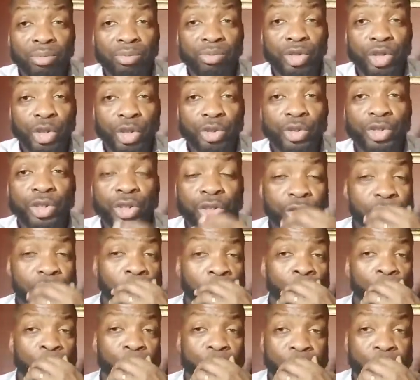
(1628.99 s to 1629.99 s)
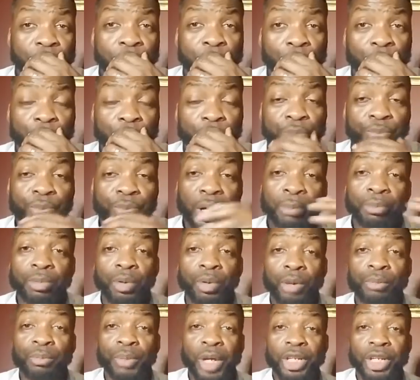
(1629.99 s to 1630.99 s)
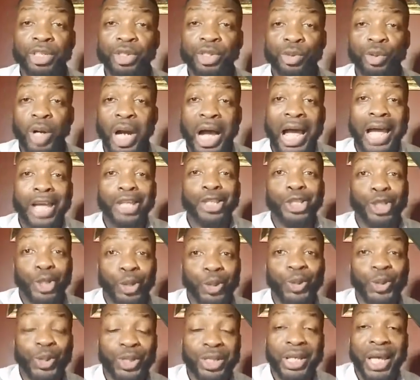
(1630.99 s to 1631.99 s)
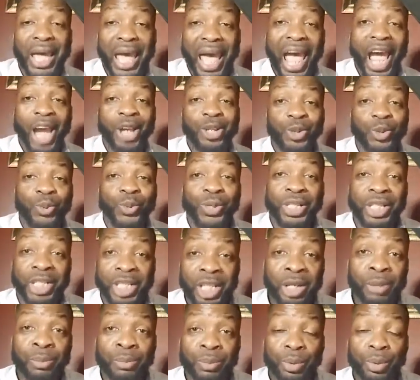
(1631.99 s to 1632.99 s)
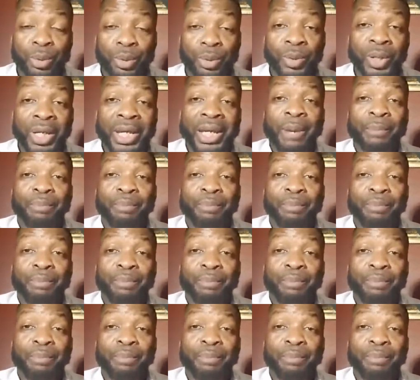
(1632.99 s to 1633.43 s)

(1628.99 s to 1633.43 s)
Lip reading: use the term church, but I'm going to make sure I use the actual Hebrew,